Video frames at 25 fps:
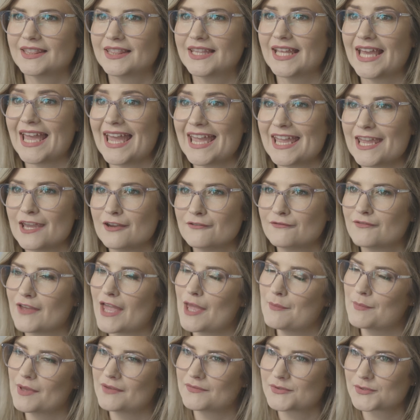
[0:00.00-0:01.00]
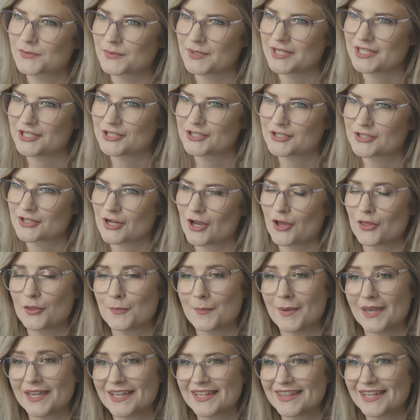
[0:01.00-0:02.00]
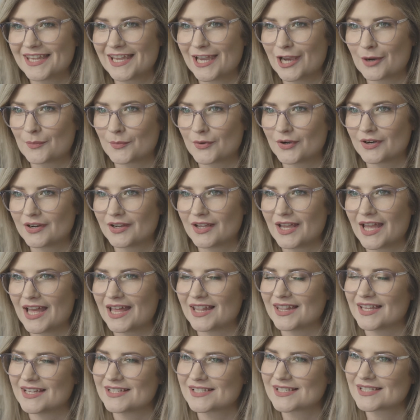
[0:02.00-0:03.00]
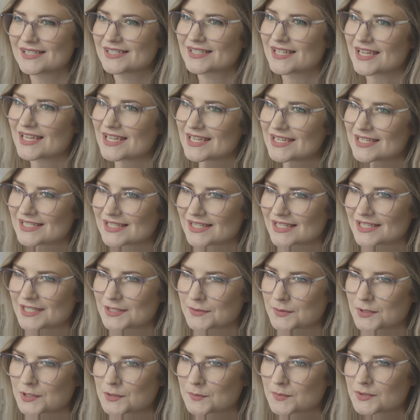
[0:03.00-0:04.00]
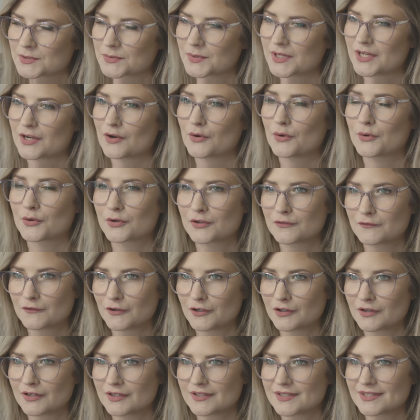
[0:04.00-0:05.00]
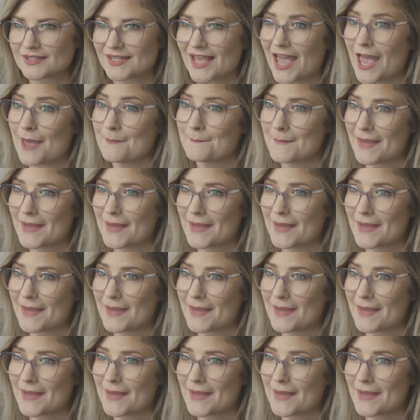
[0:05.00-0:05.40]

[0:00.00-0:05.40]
The AF/MF switch on the back of the camera allows us to easily switch between autofocus and